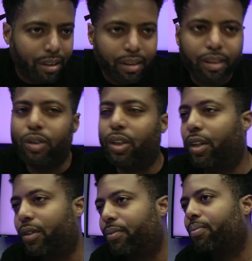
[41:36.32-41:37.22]
you
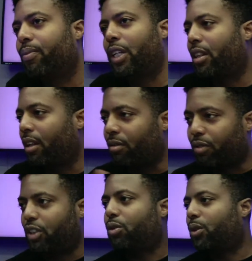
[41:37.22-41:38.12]
know, anything
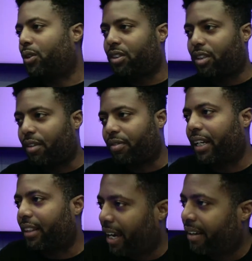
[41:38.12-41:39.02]
visual and stuff
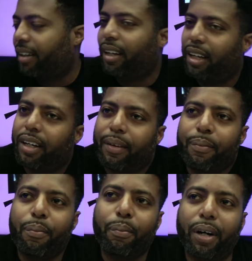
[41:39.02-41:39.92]
like that.
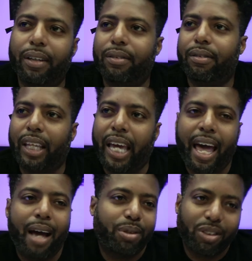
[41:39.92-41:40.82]
But the
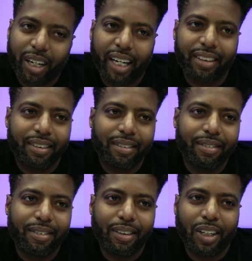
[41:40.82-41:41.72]
abstract,
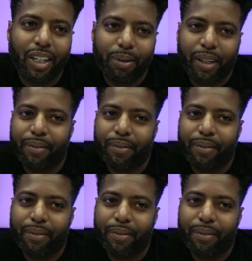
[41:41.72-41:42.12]
you know what I mean?